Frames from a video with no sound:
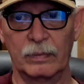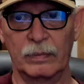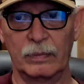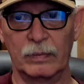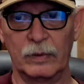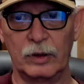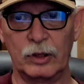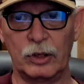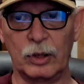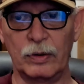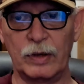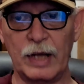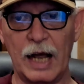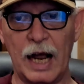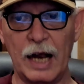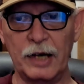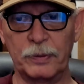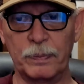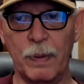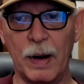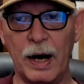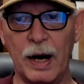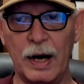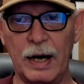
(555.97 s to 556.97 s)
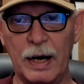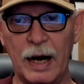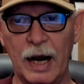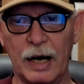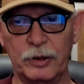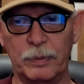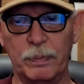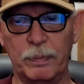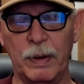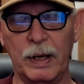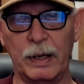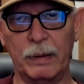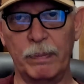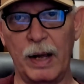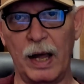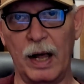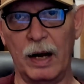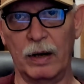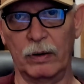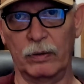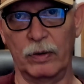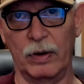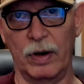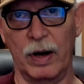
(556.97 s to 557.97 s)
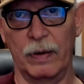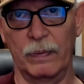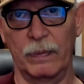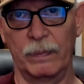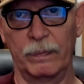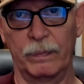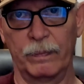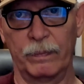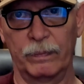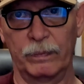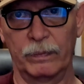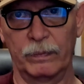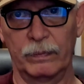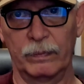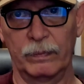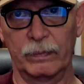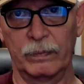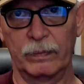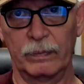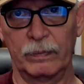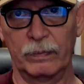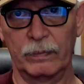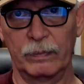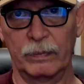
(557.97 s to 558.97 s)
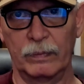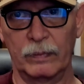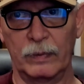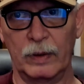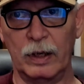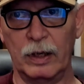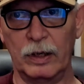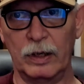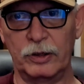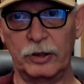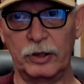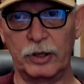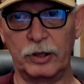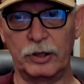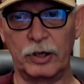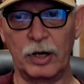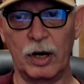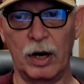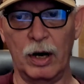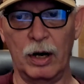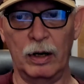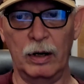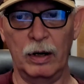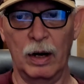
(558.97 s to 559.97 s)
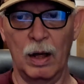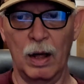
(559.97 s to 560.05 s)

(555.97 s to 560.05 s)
So that's my next big battleground, is to start,